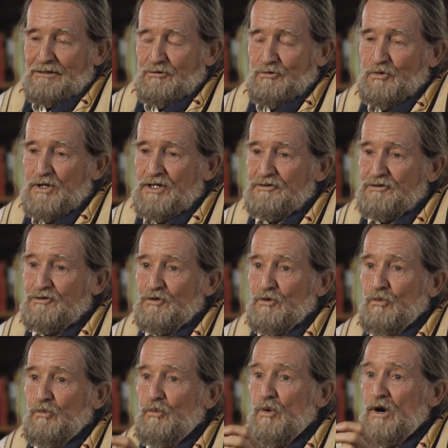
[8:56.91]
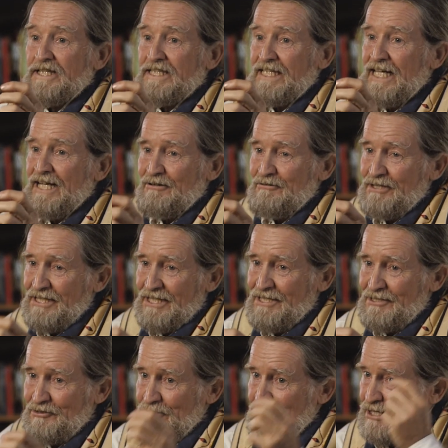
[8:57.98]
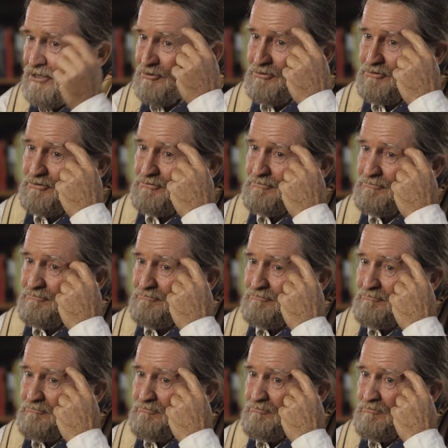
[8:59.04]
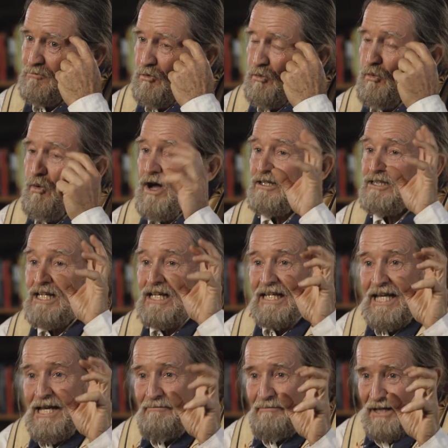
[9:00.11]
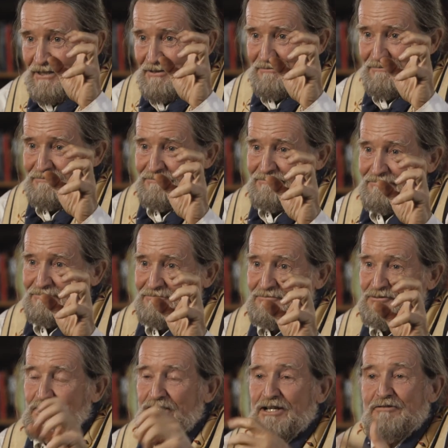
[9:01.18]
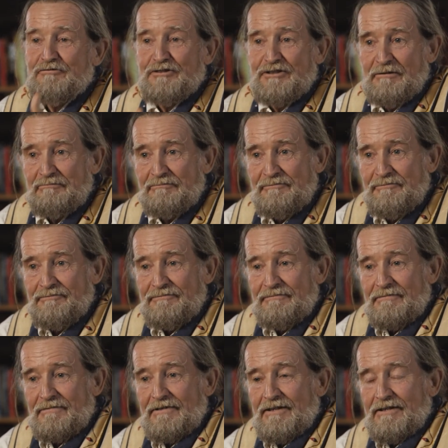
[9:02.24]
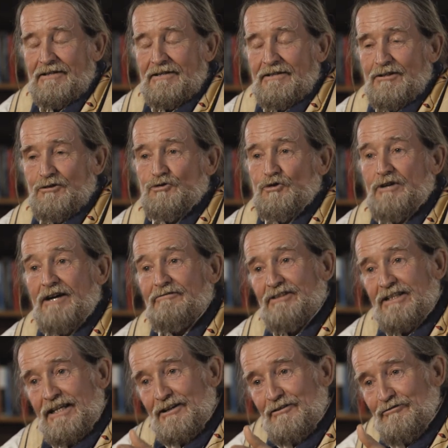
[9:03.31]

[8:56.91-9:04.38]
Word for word: with what guarantees their health while claiming to care for them. So you have to care